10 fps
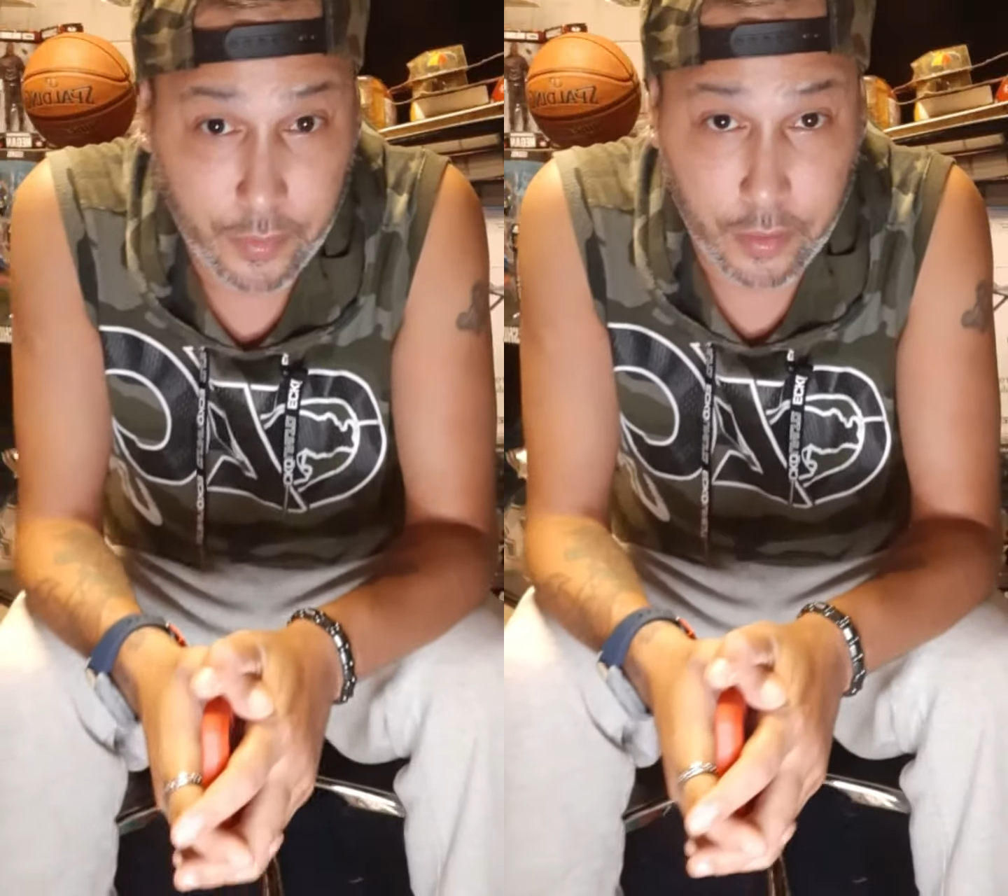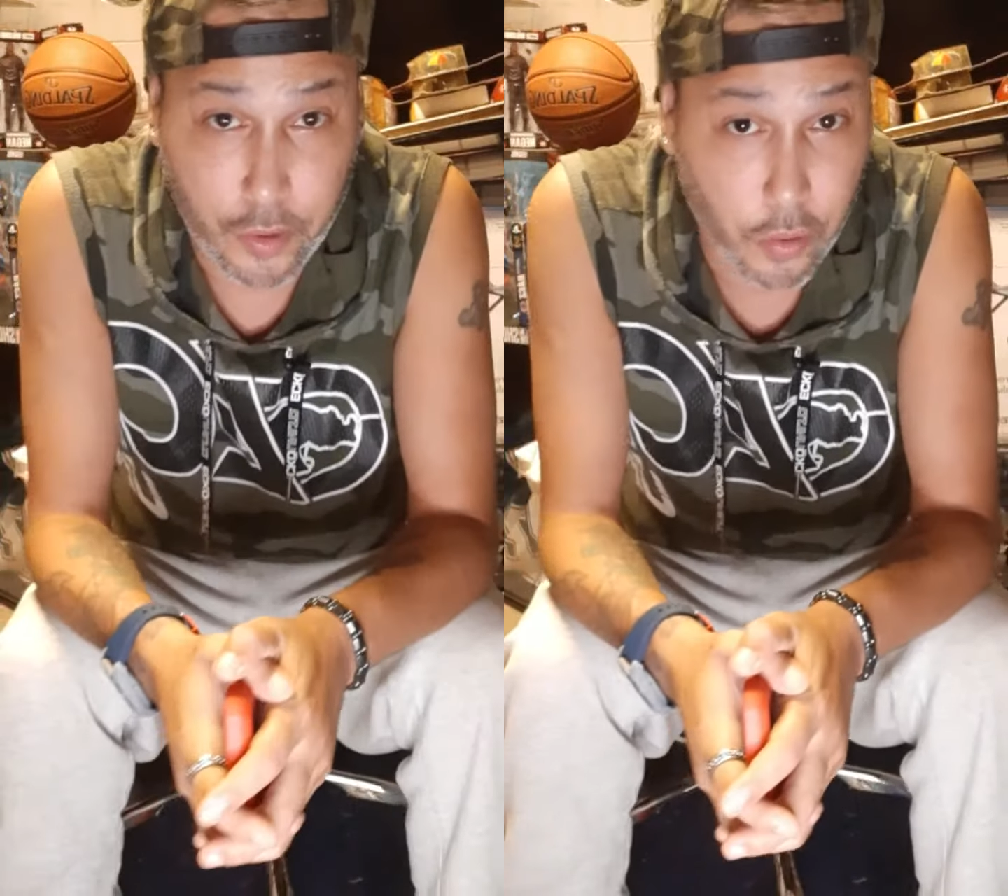
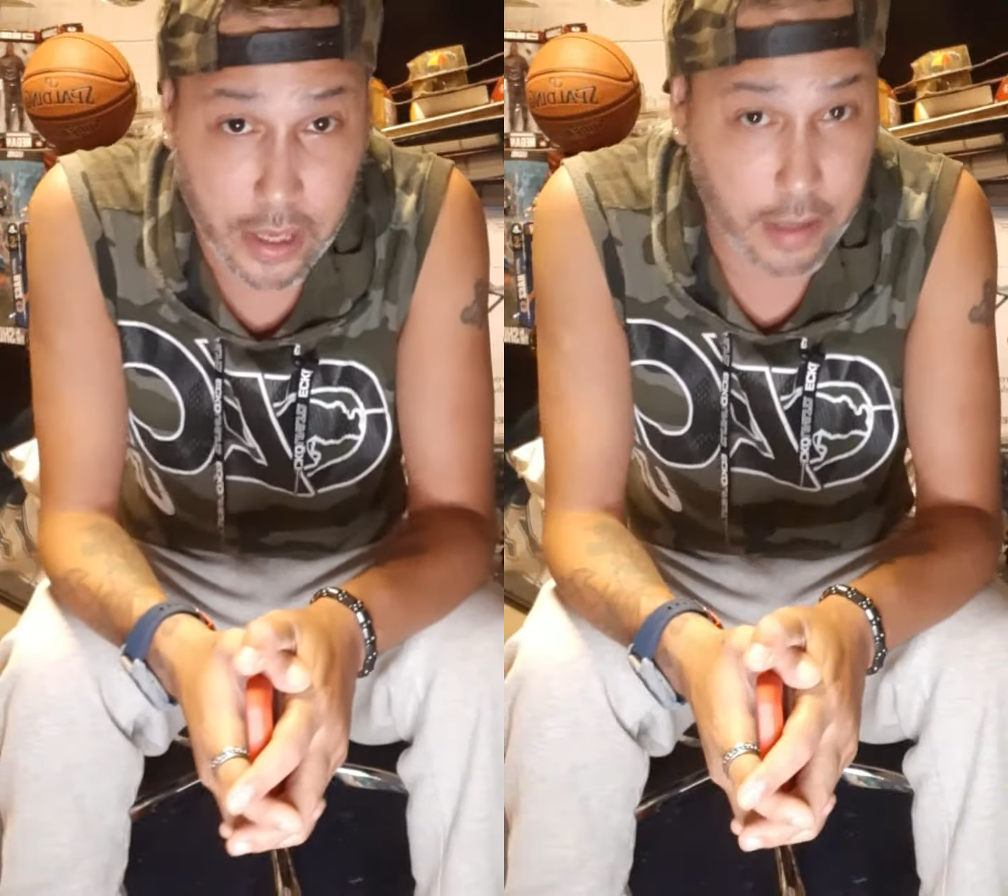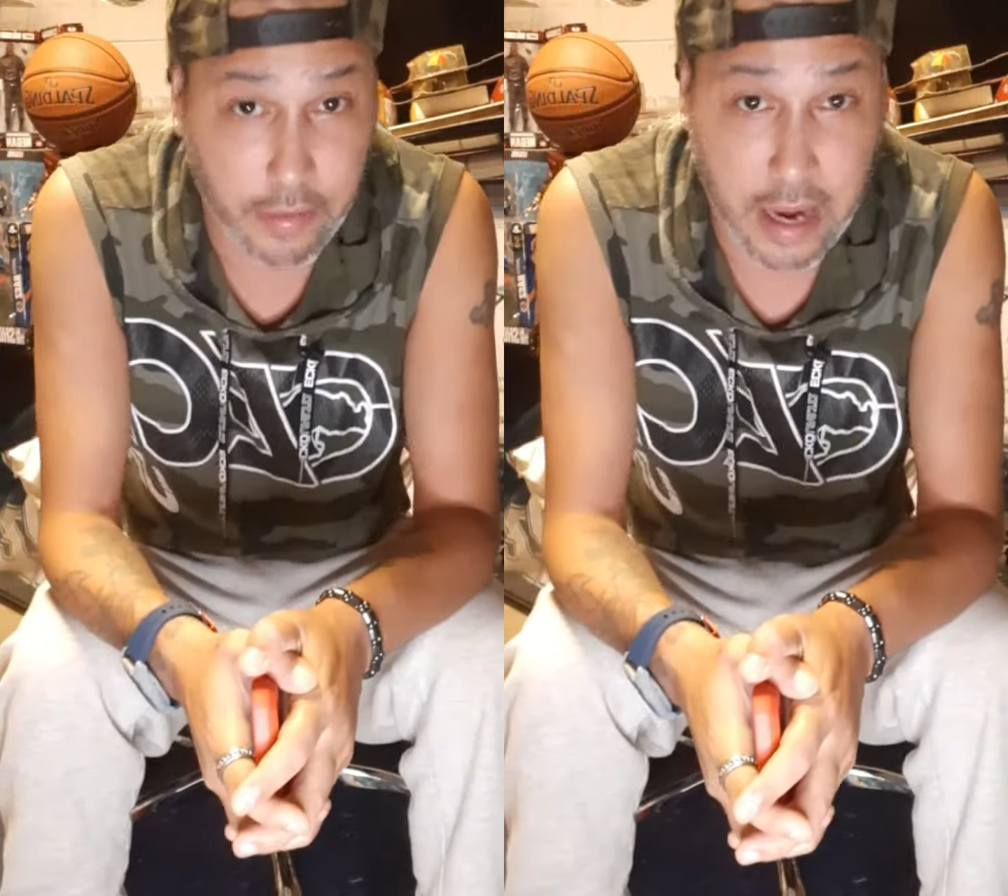You
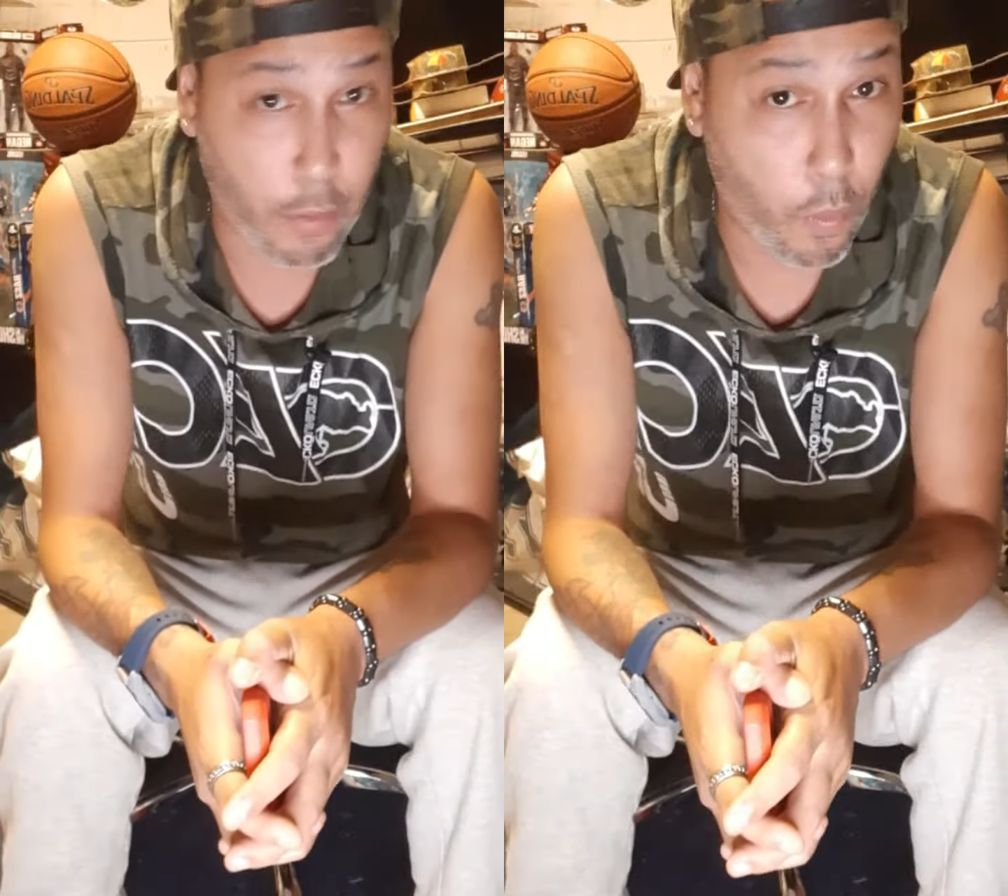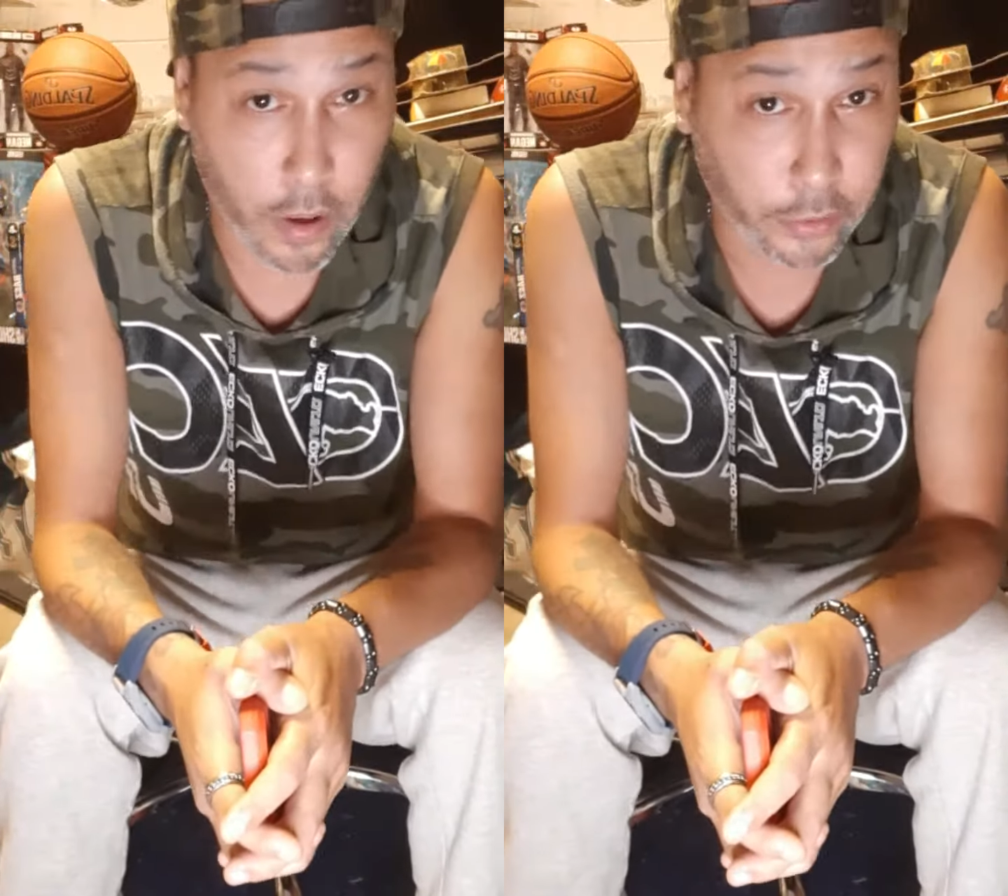ain't even
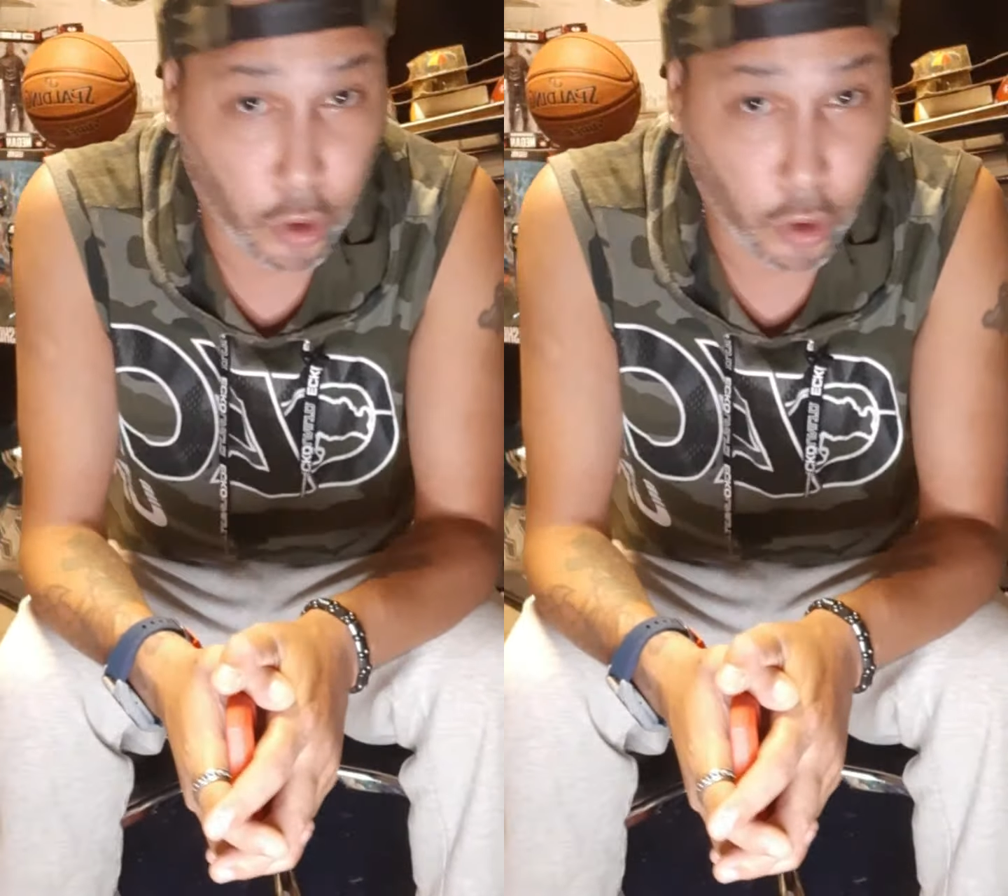got one,